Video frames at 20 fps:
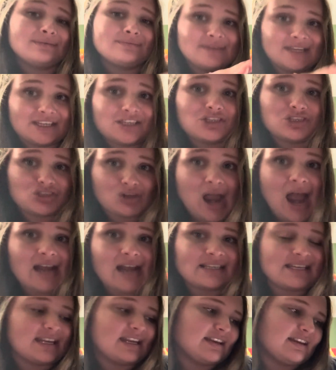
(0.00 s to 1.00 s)
get
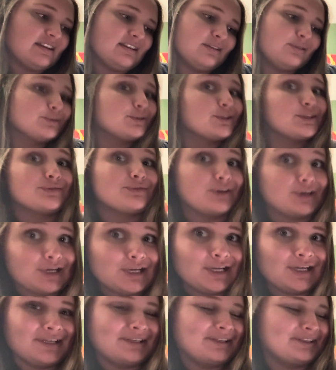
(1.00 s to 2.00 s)
distracted, which is
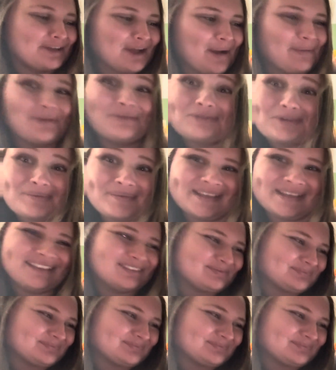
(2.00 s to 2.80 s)
very common for me.